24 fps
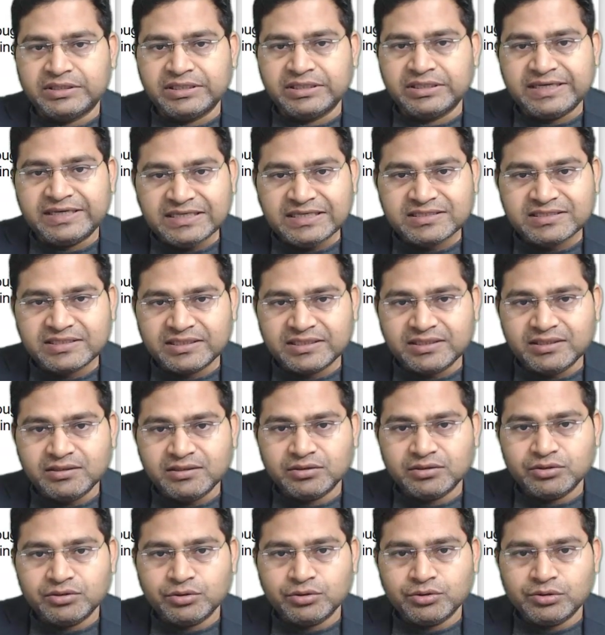The next
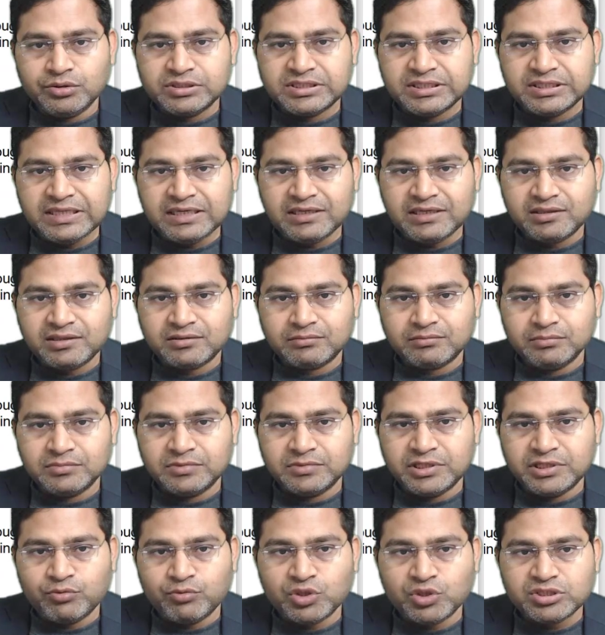thing, you will see that
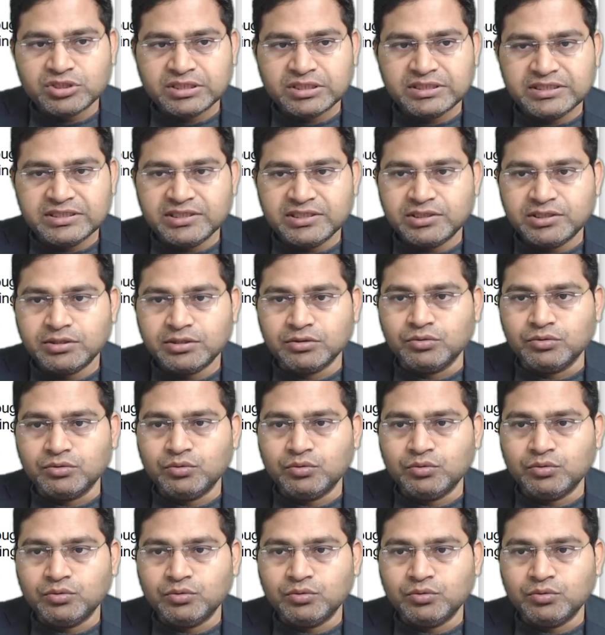there was an issue